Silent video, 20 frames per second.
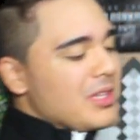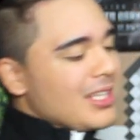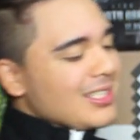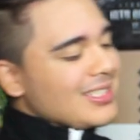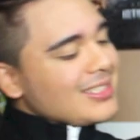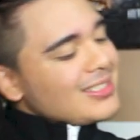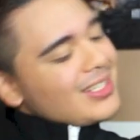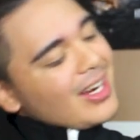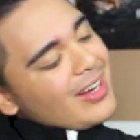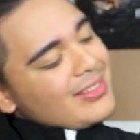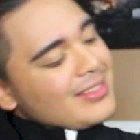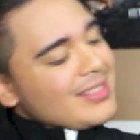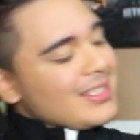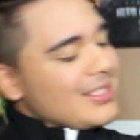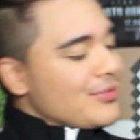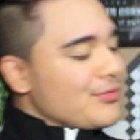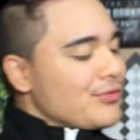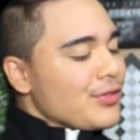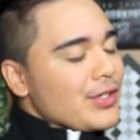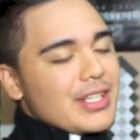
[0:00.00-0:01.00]
Let's start
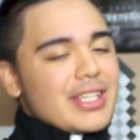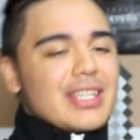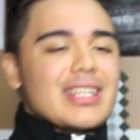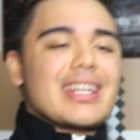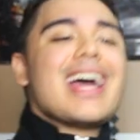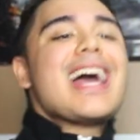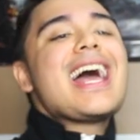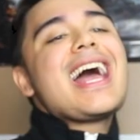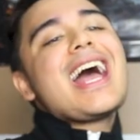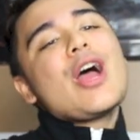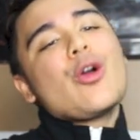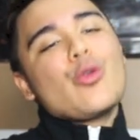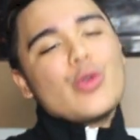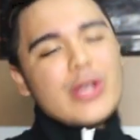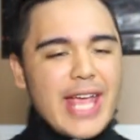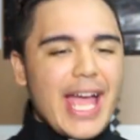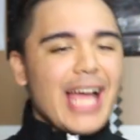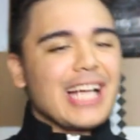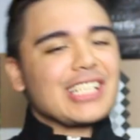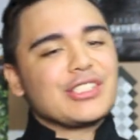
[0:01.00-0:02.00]
this freaking
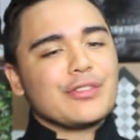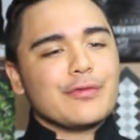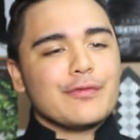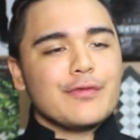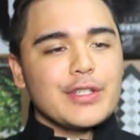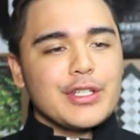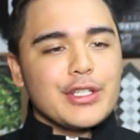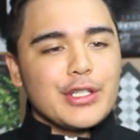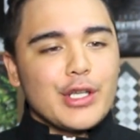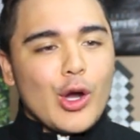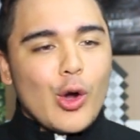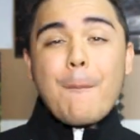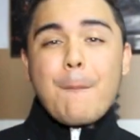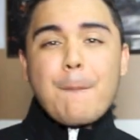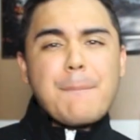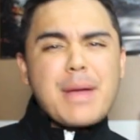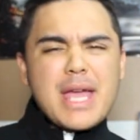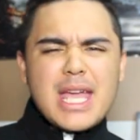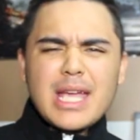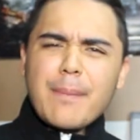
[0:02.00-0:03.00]
reaction video.
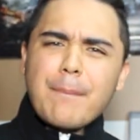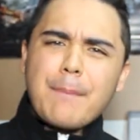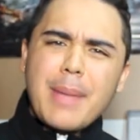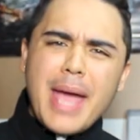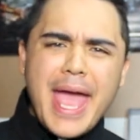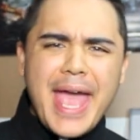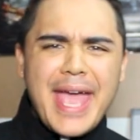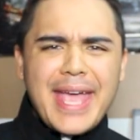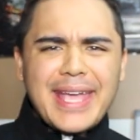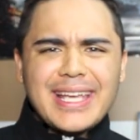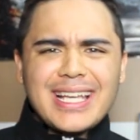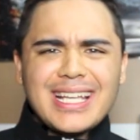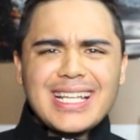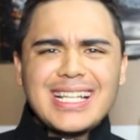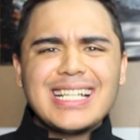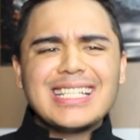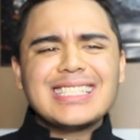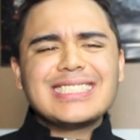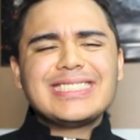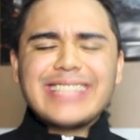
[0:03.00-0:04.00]
Big bang,
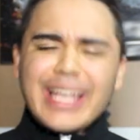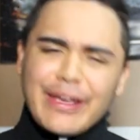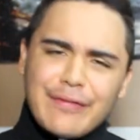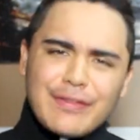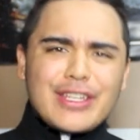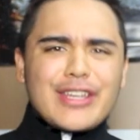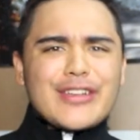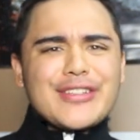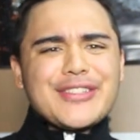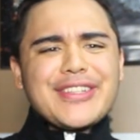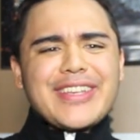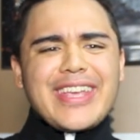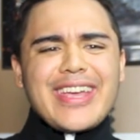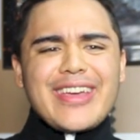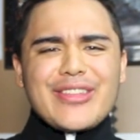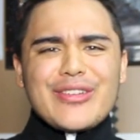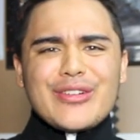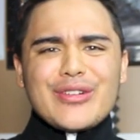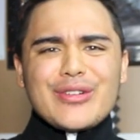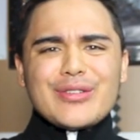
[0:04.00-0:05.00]
7 years
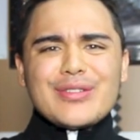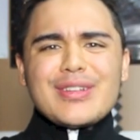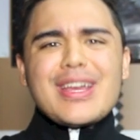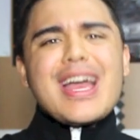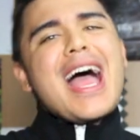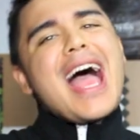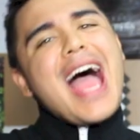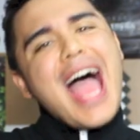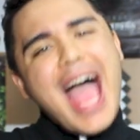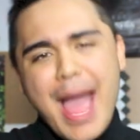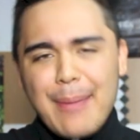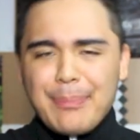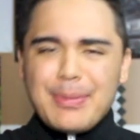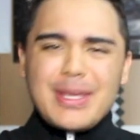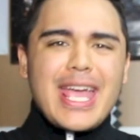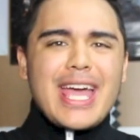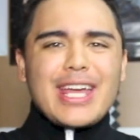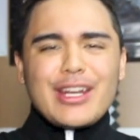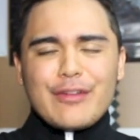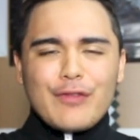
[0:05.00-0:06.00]
together,
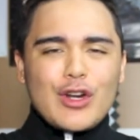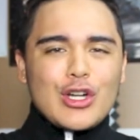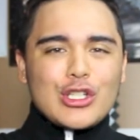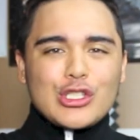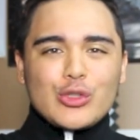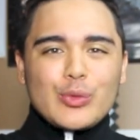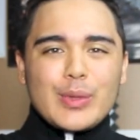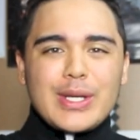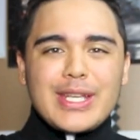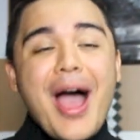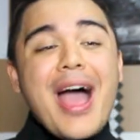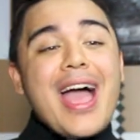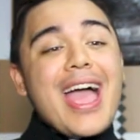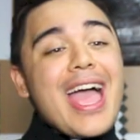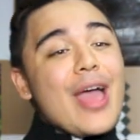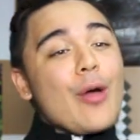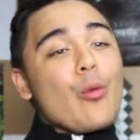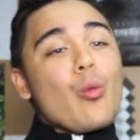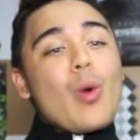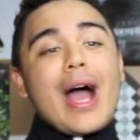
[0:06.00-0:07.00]
happy anniversary,
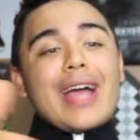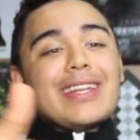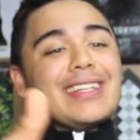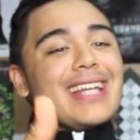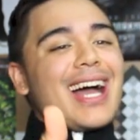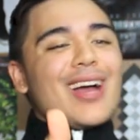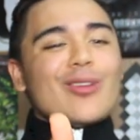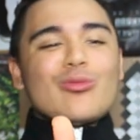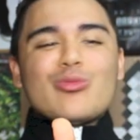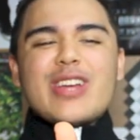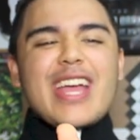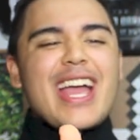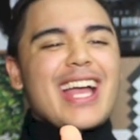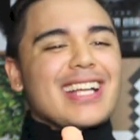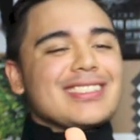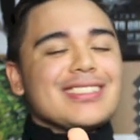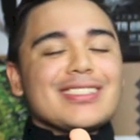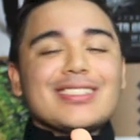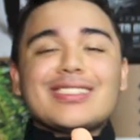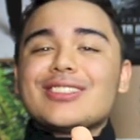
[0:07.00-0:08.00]
and why not
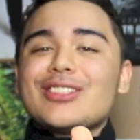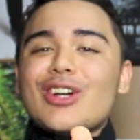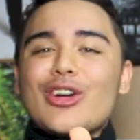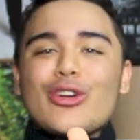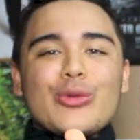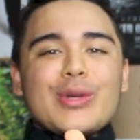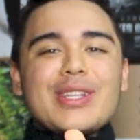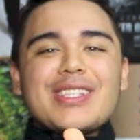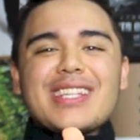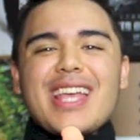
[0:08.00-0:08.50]
react to Seungri's